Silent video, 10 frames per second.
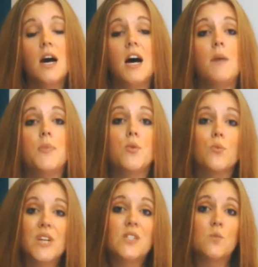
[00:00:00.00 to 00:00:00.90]

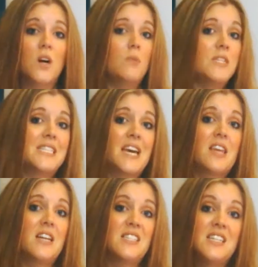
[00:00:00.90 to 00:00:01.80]
The reason why we
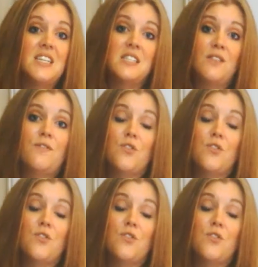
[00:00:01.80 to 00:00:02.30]
say that is if,